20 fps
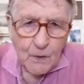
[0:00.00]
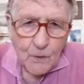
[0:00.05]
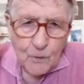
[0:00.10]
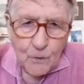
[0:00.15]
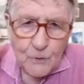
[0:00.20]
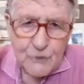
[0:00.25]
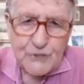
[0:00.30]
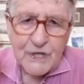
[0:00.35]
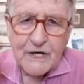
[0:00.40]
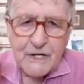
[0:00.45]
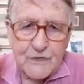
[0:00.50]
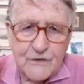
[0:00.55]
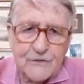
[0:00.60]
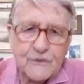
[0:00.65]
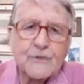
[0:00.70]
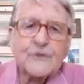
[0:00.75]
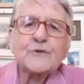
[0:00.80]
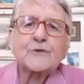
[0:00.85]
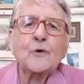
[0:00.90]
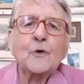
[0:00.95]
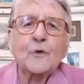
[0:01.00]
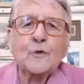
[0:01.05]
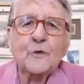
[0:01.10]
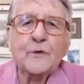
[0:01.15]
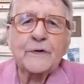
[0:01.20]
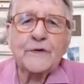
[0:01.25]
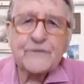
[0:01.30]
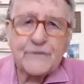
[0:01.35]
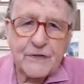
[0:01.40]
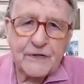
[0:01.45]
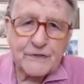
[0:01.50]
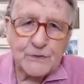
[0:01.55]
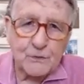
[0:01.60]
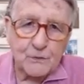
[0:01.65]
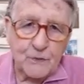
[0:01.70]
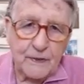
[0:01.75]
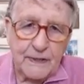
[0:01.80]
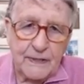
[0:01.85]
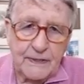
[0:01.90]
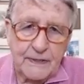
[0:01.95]
We'll change the story in such a
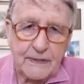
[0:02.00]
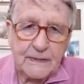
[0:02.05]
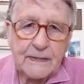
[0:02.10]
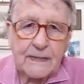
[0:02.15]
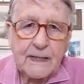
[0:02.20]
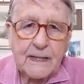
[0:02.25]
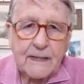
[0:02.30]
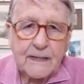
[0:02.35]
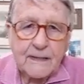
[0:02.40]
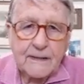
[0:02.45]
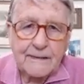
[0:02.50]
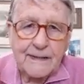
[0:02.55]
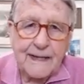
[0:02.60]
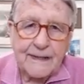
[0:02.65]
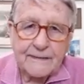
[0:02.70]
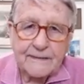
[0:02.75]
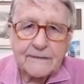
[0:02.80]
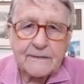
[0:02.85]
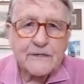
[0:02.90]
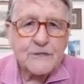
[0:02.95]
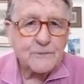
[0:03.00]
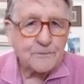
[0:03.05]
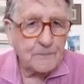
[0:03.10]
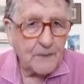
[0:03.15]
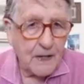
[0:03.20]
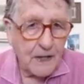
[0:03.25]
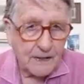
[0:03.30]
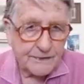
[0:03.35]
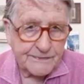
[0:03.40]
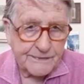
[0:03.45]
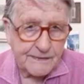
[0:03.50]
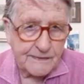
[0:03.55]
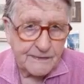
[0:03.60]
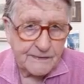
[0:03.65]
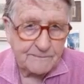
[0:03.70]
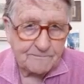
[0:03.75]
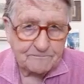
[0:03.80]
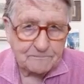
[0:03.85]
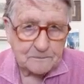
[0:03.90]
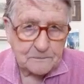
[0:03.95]
way that this
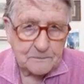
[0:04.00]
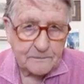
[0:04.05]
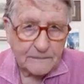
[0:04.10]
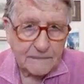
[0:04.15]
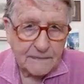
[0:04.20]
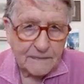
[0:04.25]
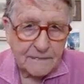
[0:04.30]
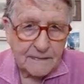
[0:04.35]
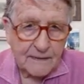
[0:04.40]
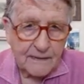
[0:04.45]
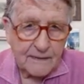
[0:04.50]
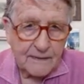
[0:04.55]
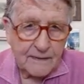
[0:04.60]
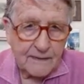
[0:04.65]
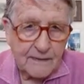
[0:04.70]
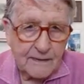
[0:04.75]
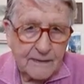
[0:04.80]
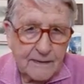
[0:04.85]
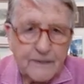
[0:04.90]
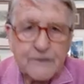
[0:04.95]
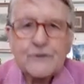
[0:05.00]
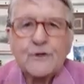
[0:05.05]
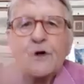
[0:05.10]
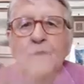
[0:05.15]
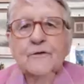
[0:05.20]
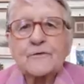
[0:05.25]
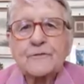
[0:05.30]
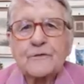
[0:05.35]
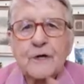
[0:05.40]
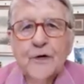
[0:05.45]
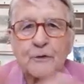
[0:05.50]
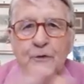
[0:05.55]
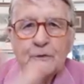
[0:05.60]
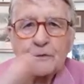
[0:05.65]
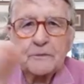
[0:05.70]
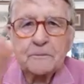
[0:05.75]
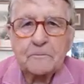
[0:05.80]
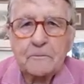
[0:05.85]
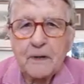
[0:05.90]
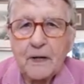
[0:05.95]
party is not
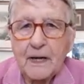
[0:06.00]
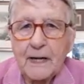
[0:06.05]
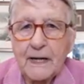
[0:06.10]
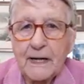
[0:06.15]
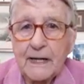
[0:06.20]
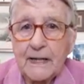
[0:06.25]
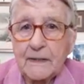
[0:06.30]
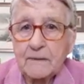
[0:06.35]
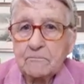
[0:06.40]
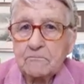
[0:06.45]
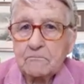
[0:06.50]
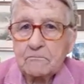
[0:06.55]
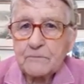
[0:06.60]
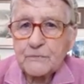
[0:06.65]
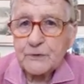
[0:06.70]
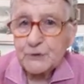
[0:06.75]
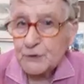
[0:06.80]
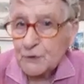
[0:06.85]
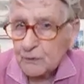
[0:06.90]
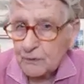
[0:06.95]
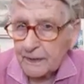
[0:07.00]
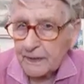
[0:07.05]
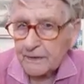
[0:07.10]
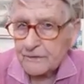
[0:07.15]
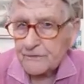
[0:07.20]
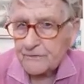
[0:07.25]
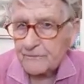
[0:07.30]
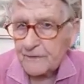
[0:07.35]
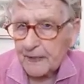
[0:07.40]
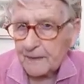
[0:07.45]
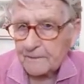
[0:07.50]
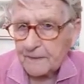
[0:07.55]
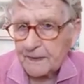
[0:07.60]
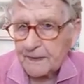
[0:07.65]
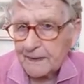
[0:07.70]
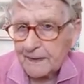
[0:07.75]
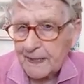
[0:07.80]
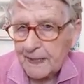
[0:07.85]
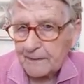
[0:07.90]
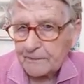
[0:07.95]
thrown by Juliet's family,
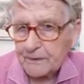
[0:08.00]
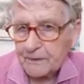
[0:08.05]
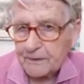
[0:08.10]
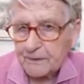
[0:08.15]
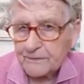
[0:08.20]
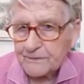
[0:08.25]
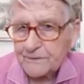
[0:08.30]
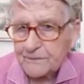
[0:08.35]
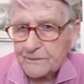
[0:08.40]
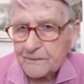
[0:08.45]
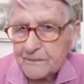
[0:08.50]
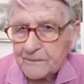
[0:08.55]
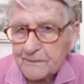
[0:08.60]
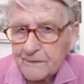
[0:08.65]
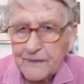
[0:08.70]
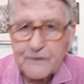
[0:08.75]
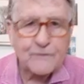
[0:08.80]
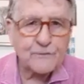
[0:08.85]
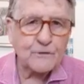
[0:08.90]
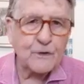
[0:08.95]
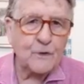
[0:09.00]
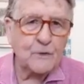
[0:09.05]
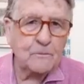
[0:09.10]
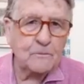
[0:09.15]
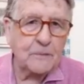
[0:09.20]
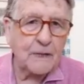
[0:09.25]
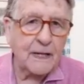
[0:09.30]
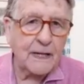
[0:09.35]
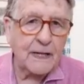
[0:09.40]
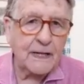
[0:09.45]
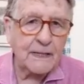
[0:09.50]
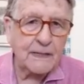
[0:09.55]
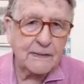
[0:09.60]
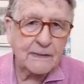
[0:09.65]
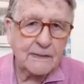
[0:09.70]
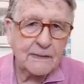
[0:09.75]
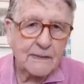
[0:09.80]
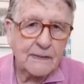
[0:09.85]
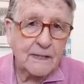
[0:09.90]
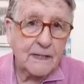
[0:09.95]
the Capulets. It's thrown by
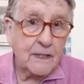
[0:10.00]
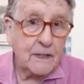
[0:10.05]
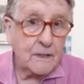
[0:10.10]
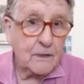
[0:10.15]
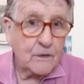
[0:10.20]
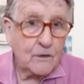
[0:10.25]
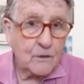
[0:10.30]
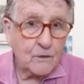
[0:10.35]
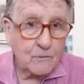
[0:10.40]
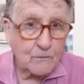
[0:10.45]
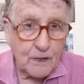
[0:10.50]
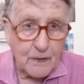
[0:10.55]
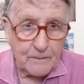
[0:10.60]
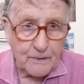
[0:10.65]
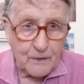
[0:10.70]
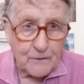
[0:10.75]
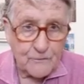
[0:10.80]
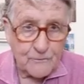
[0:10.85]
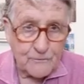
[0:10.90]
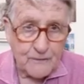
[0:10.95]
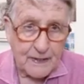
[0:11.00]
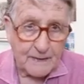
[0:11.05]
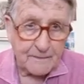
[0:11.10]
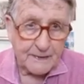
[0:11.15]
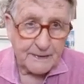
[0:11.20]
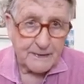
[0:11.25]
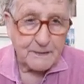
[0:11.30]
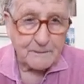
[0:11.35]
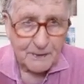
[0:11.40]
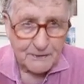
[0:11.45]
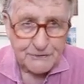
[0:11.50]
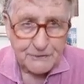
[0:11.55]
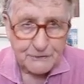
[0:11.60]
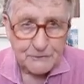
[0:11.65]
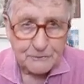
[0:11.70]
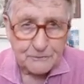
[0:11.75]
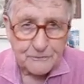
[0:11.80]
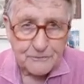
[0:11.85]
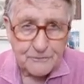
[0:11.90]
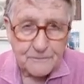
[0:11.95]
Romeo's family, the
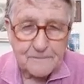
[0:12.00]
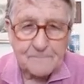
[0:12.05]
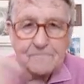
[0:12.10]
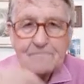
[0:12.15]
Montagues.